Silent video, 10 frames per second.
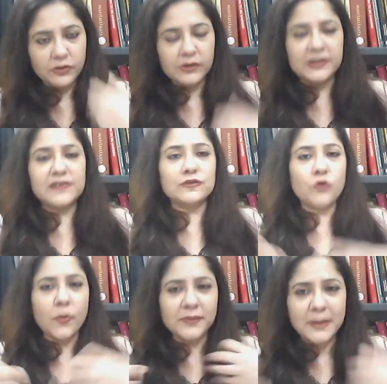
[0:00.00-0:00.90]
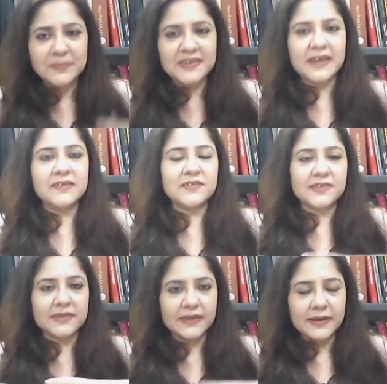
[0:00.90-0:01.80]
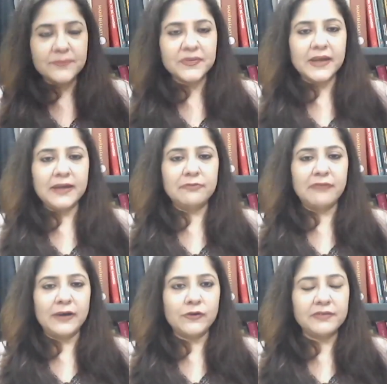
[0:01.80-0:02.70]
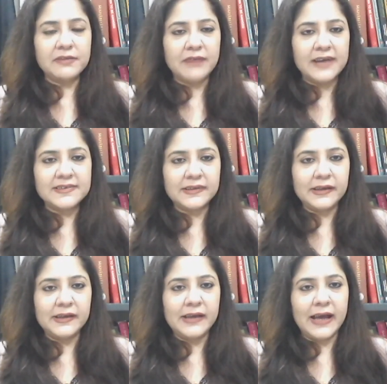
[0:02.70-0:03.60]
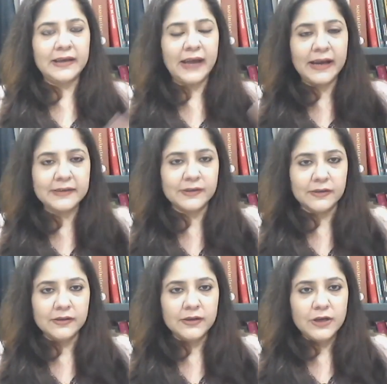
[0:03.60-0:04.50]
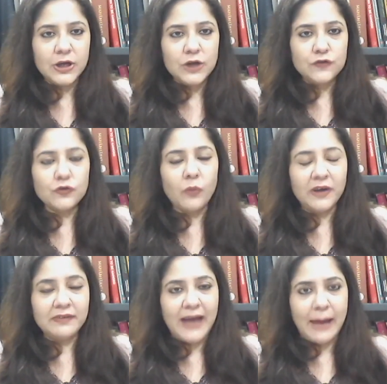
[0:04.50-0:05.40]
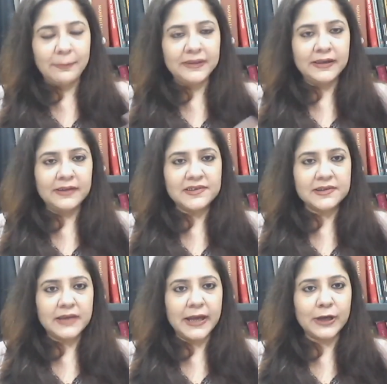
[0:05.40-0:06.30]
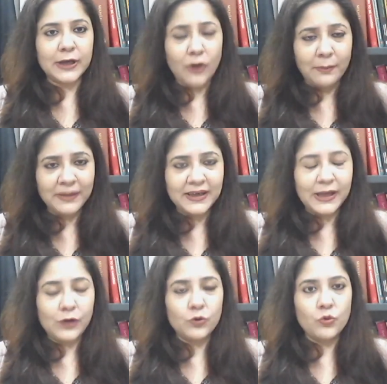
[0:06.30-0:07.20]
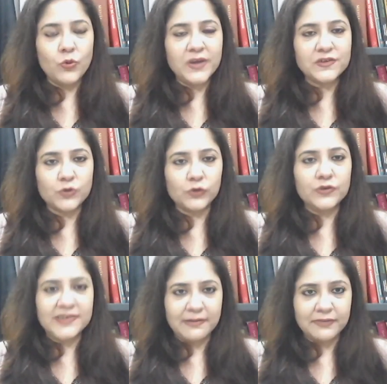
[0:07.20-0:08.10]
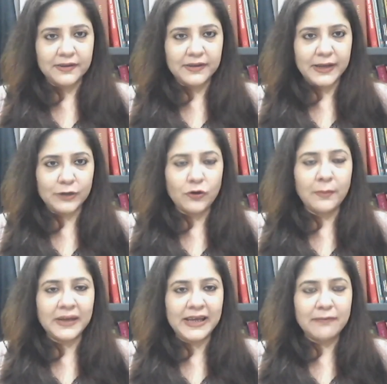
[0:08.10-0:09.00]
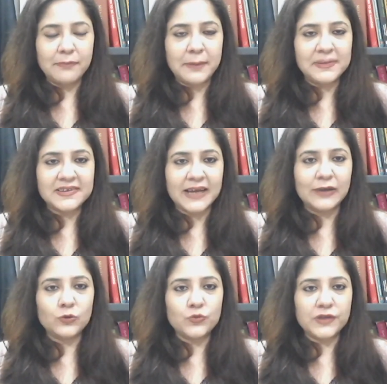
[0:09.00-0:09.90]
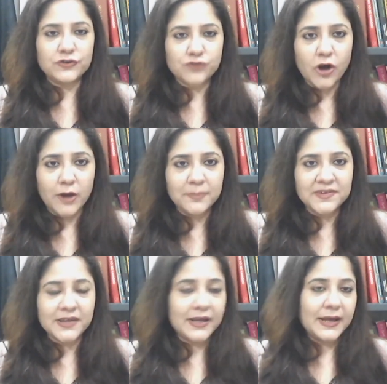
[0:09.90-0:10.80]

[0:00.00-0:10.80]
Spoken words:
disrobe themselves in front of the varsity and enter. So what will happen is, economically, who is going to suffer? Economically, people start losing jobs